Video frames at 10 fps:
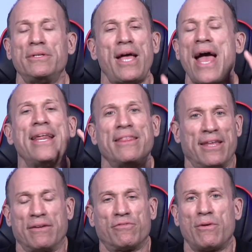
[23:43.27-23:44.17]

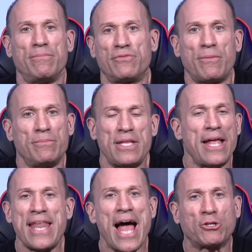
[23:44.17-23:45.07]
anything from
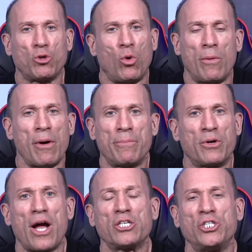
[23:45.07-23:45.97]
natural hormone
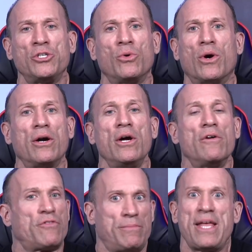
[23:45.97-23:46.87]
production or
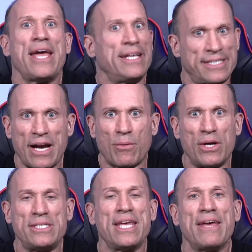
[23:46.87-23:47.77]
from taking
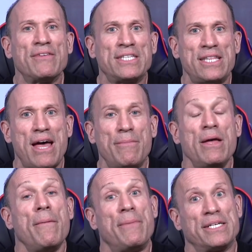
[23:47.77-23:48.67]
steroids. They give it to them
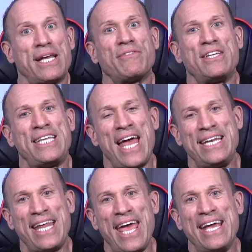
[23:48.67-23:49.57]
because after
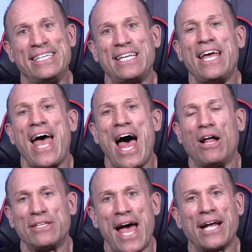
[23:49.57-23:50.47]
10 days,
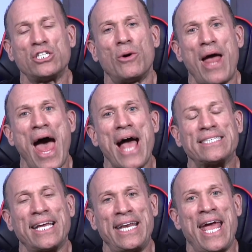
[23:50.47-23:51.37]
Aldactone acts
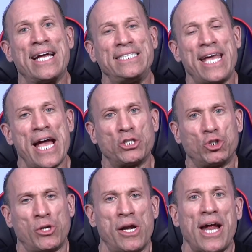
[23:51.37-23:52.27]
like an
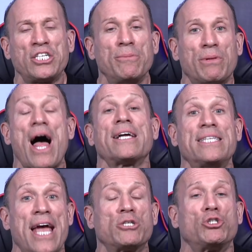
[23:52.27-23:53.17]
anti-androgen. It actually blocks
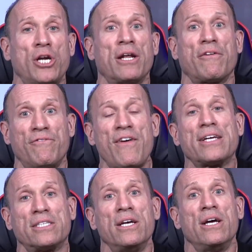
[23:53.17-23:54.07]
the androgenic
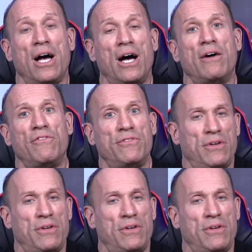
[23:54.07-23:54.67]
effects of